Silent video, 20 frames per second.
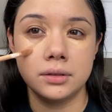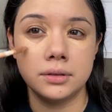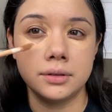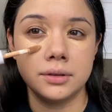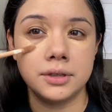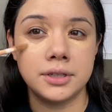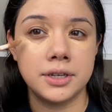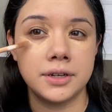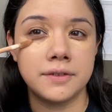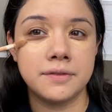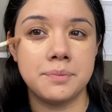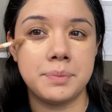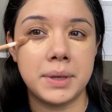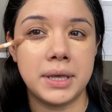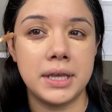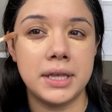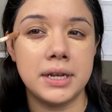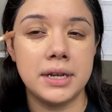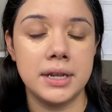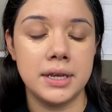There have
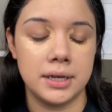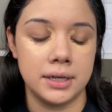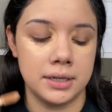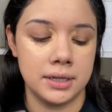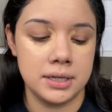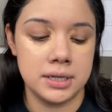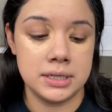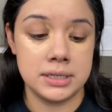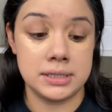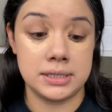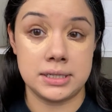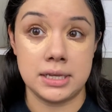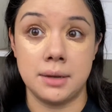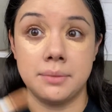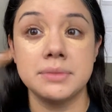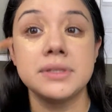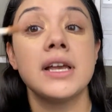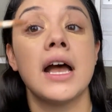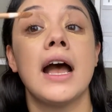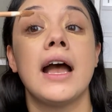been
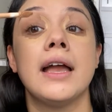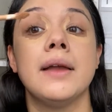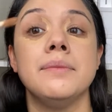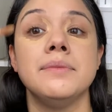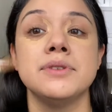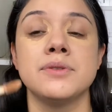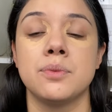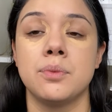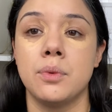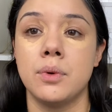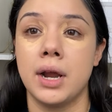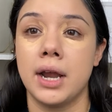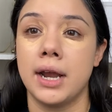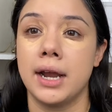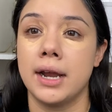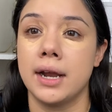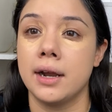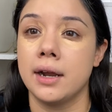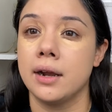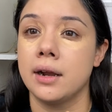sometimes
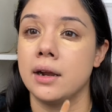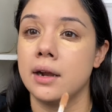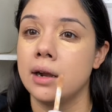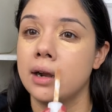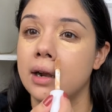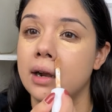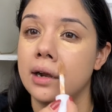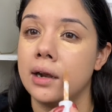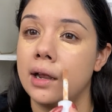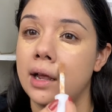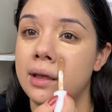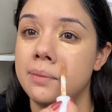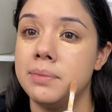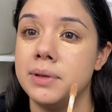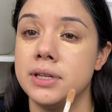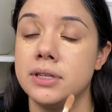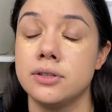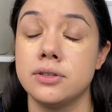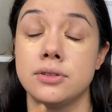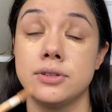where I've
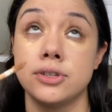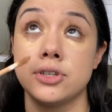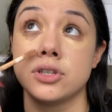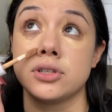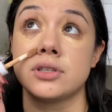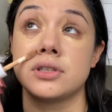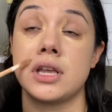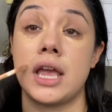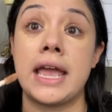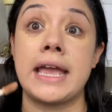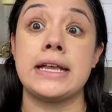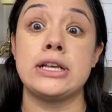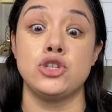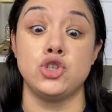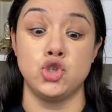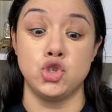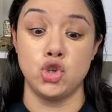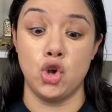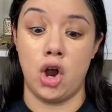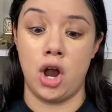been just
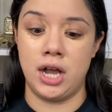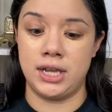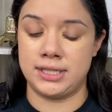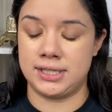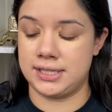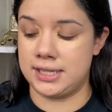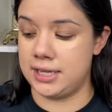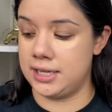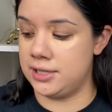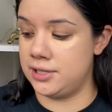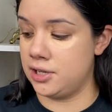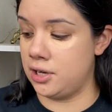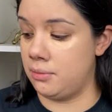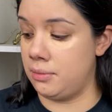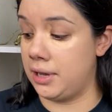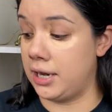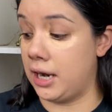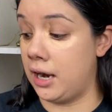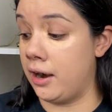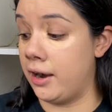exhausted, so I'm
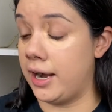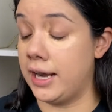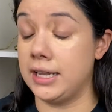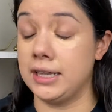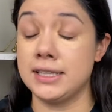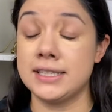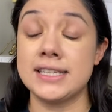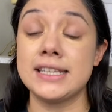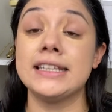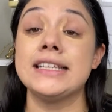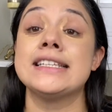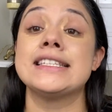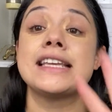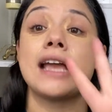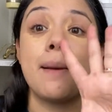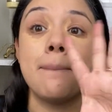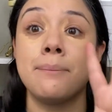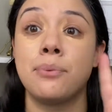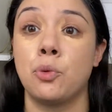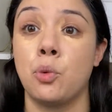like, all right, let's at least
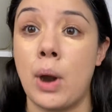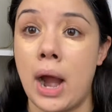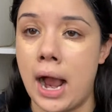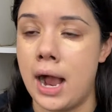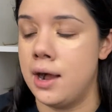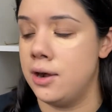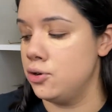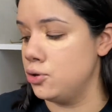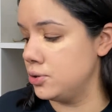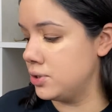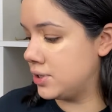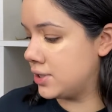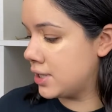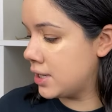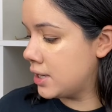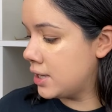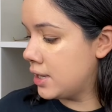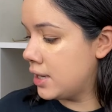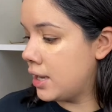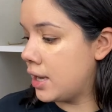get brows
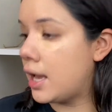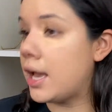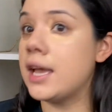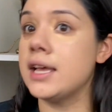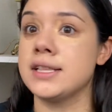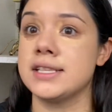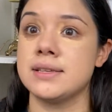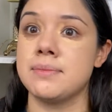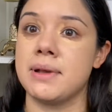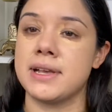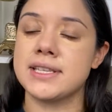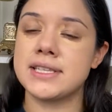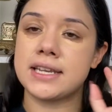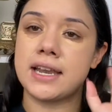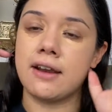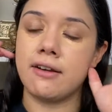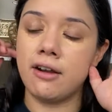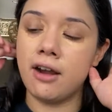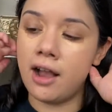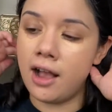and some
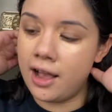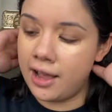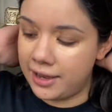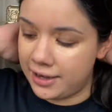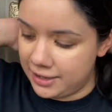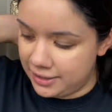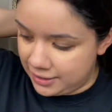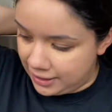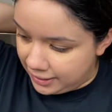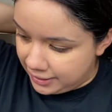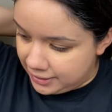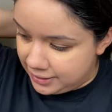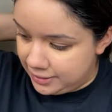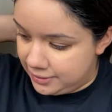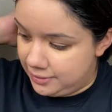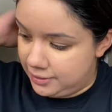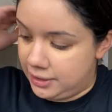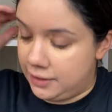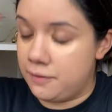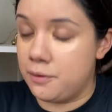mascara on,
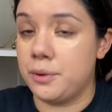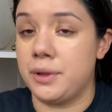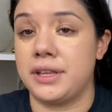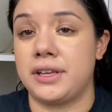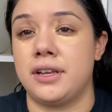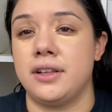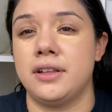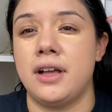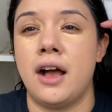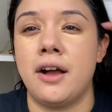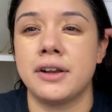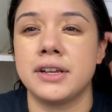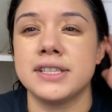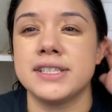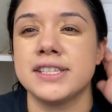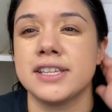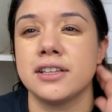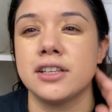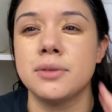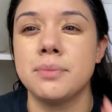like even with a
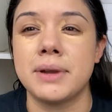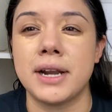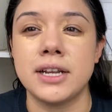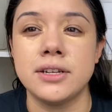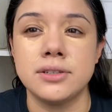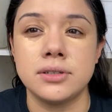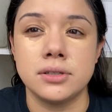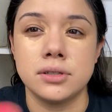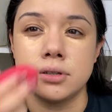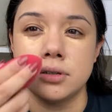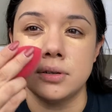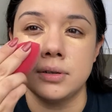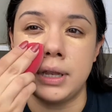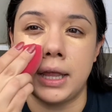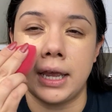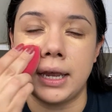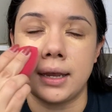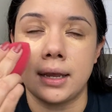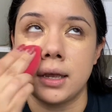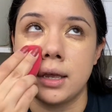concealer. But I do
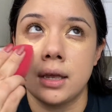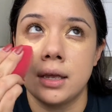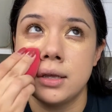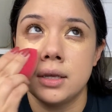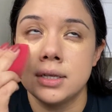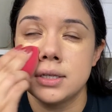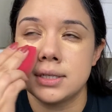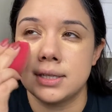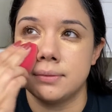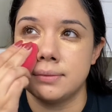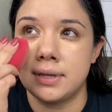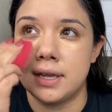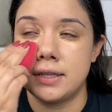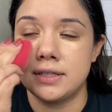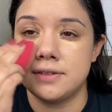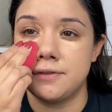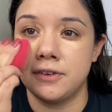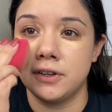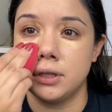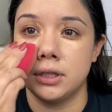like
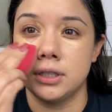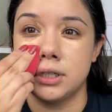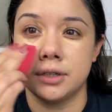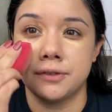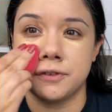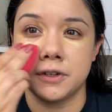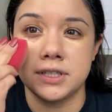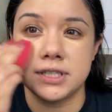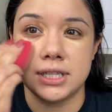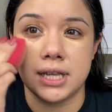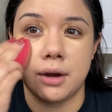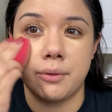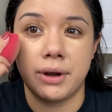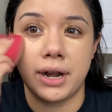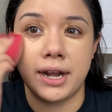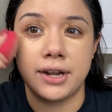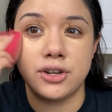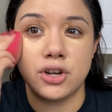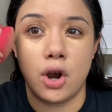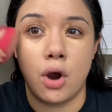sometimes feel a difference there when
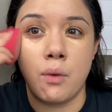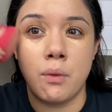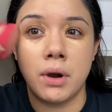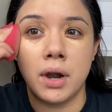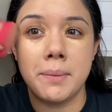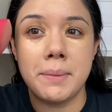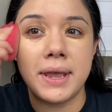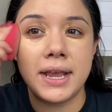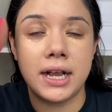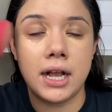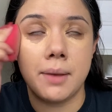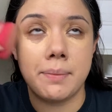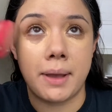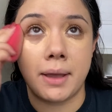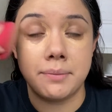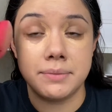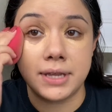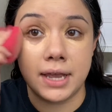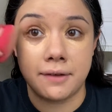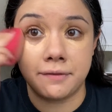I don't wear makeup. I
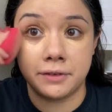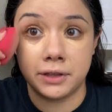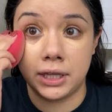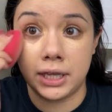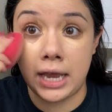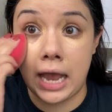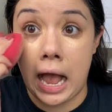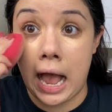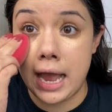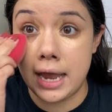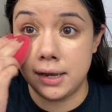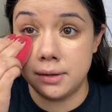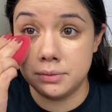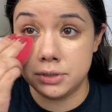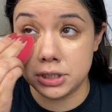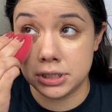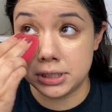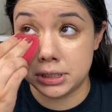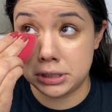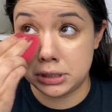am
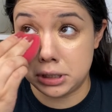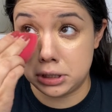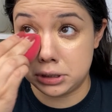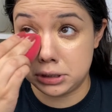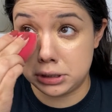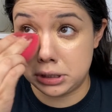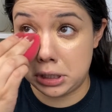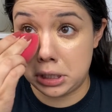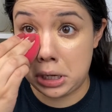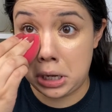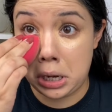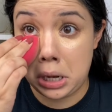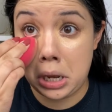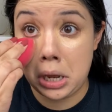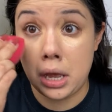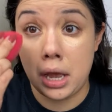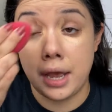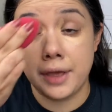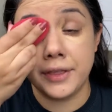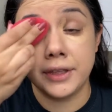just exhausted.
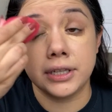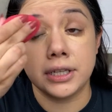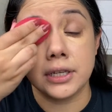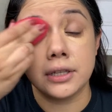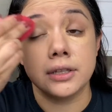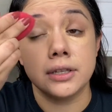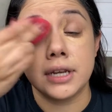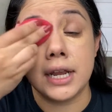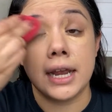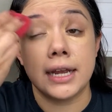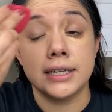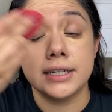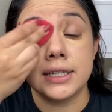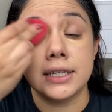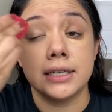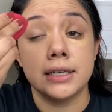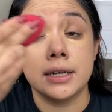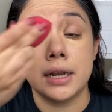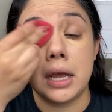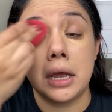I think the other day I
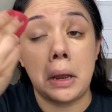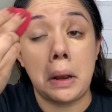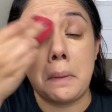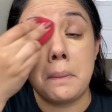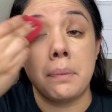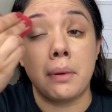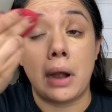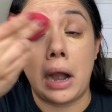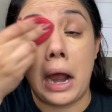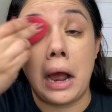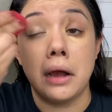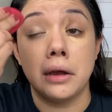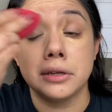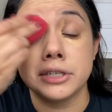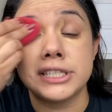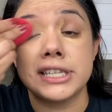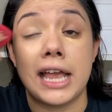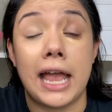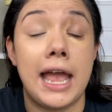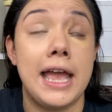did
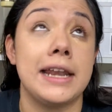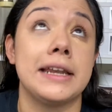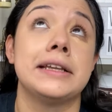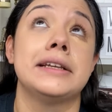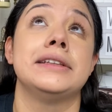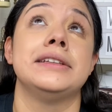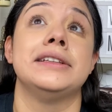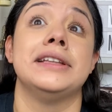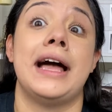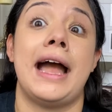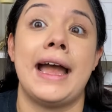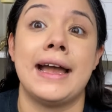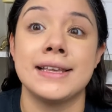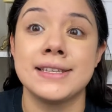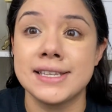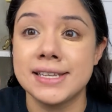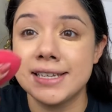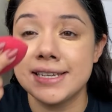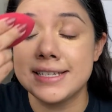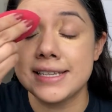brows and
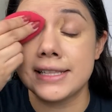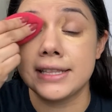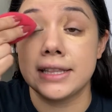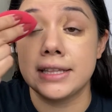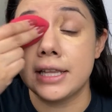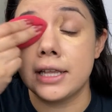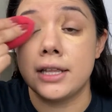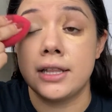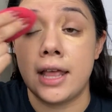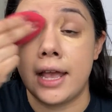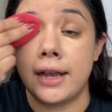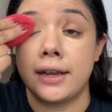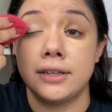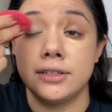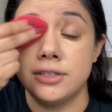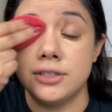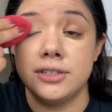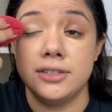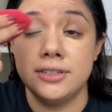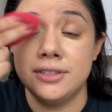glasses, and that
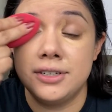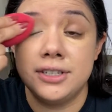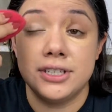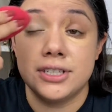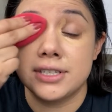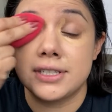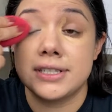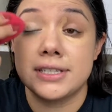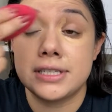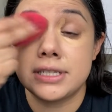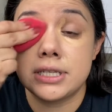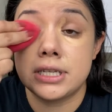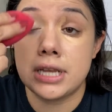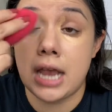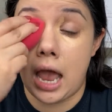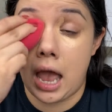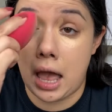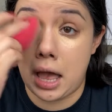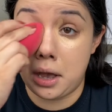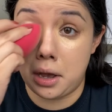you could just
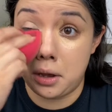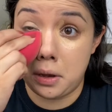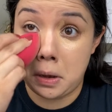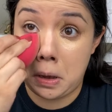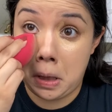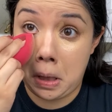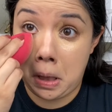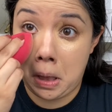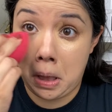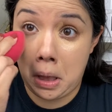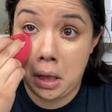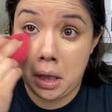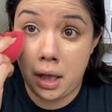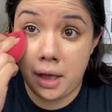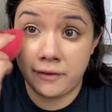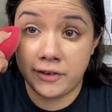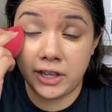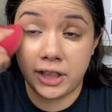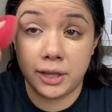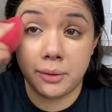tell.
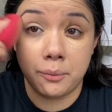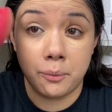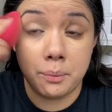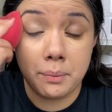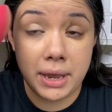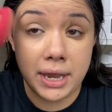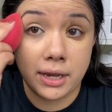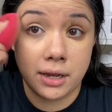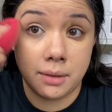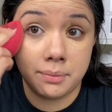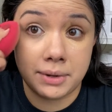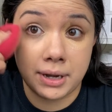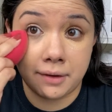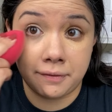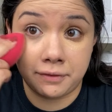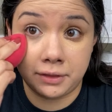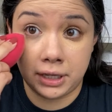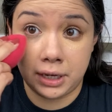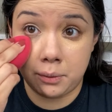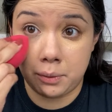I feel like makeup
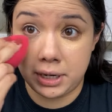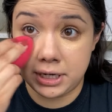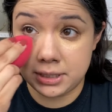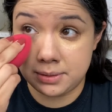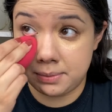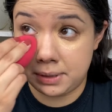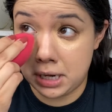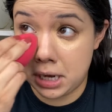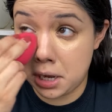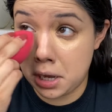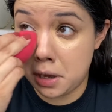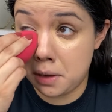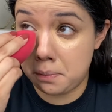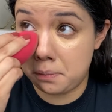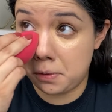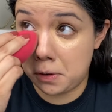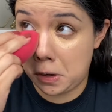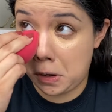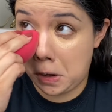definitely wakes me up